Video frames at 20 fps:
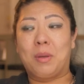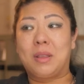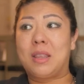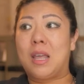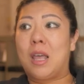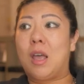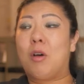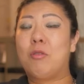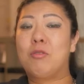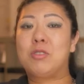
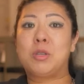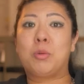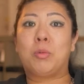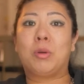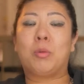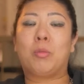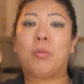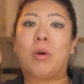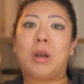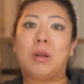they obviously
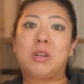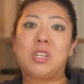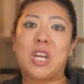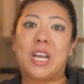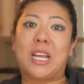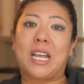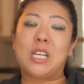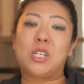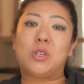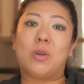wouldn't want to
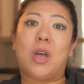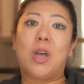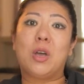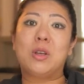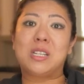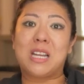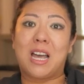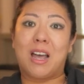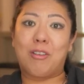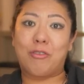check into a
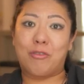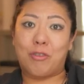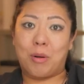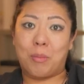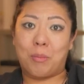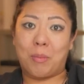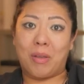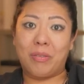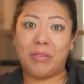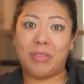hotel for
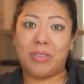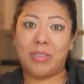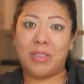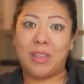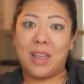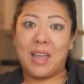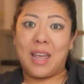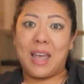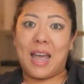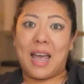a
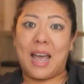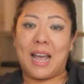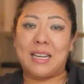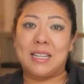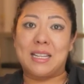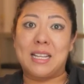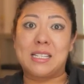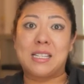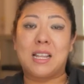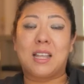month,
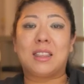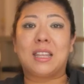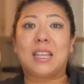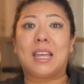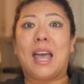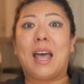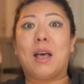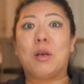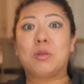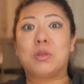and there's
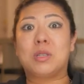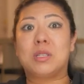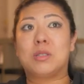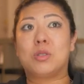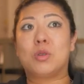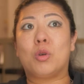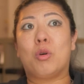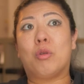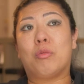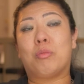nothing else
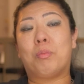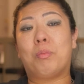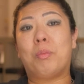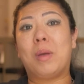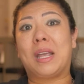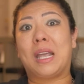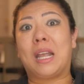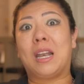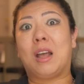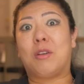sort of
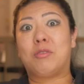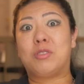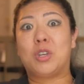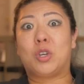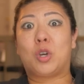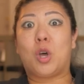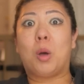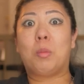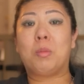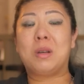big enough
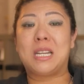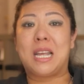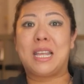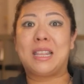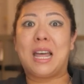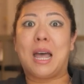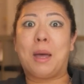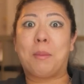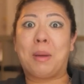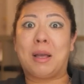to
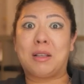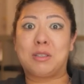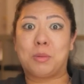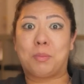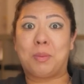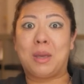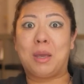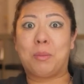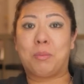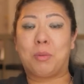accommodate that amount
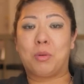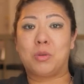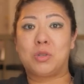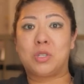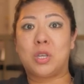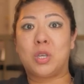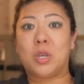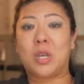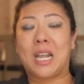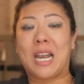of people,
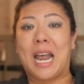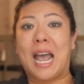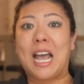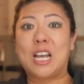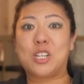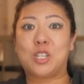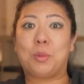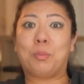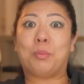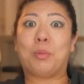so you can
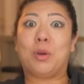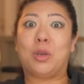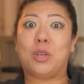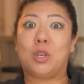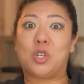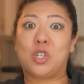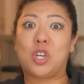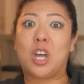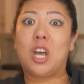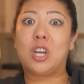actually put
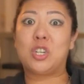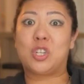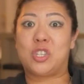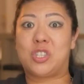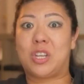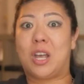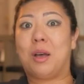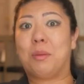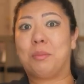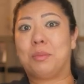your
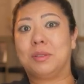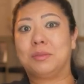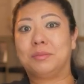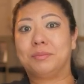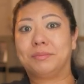charges up.